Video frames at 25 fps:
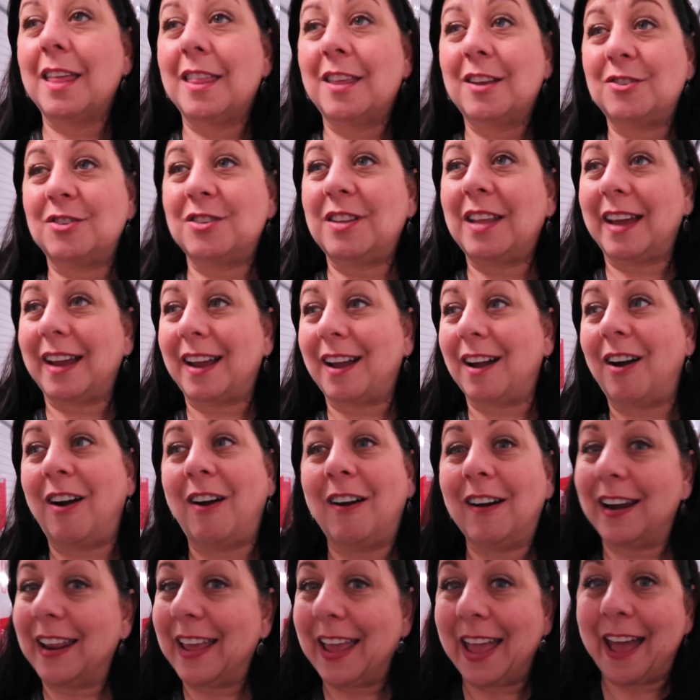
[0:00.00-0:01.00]
there's like
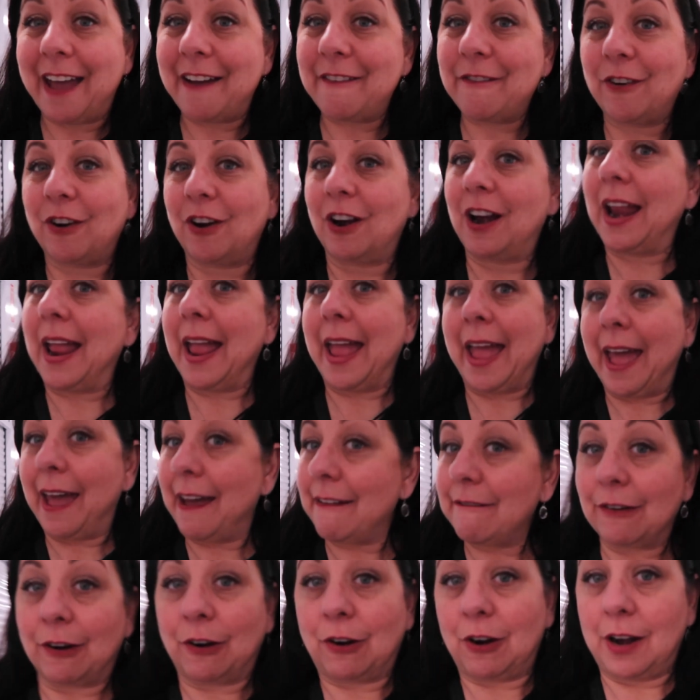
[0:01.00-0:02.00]
hardly ever,
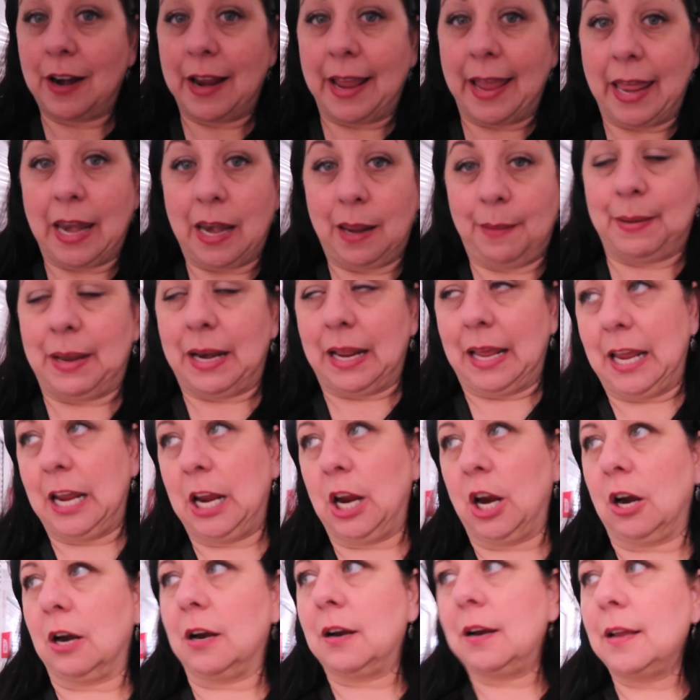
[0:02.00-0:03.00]
ever anybody
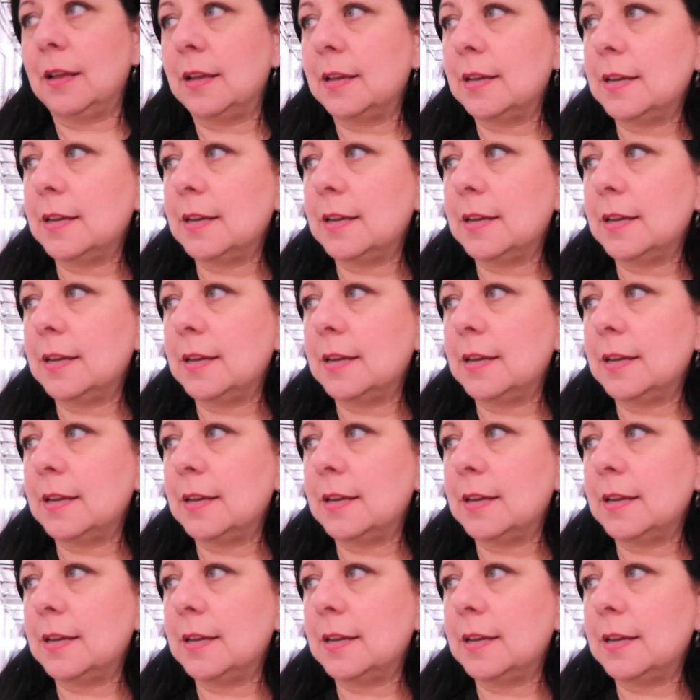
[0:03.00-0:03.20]
here.